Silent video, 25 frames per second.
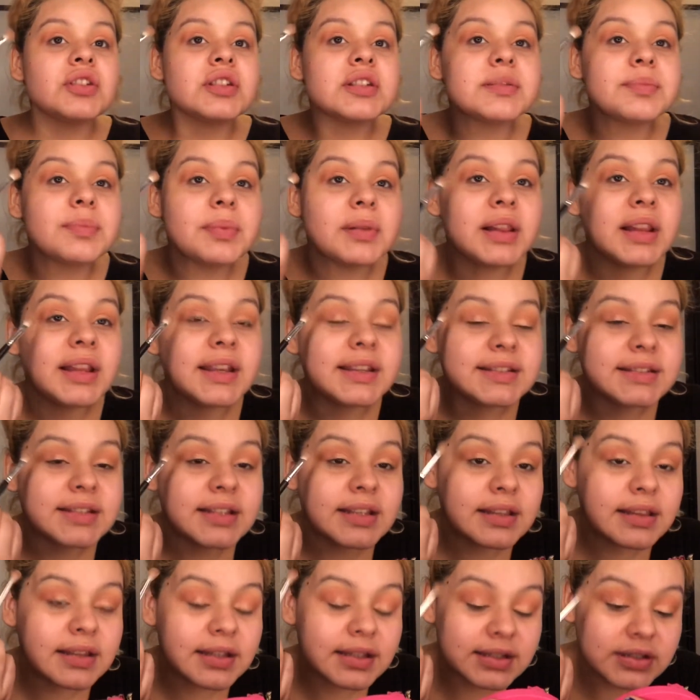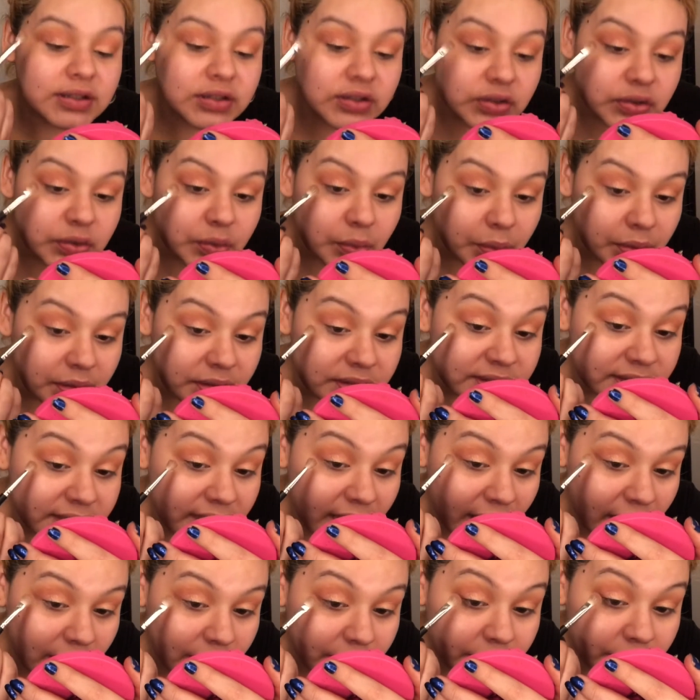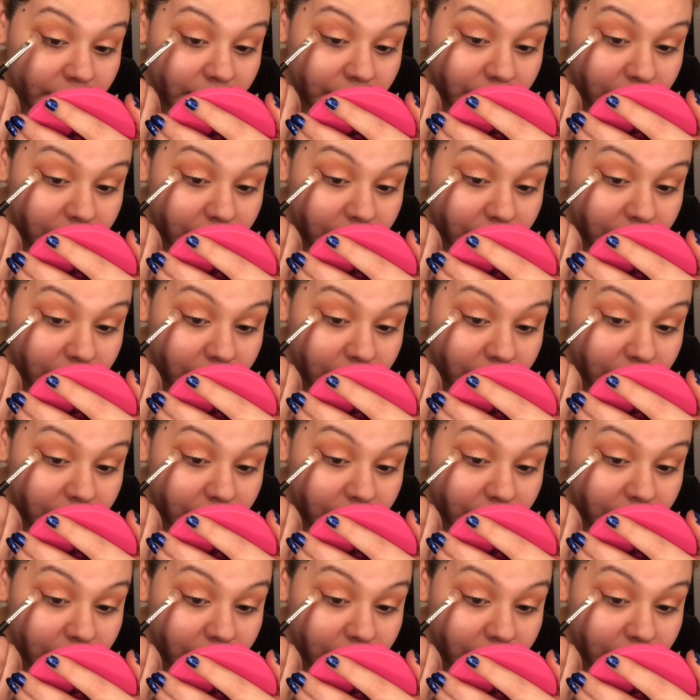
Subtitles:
just placing this towards the outer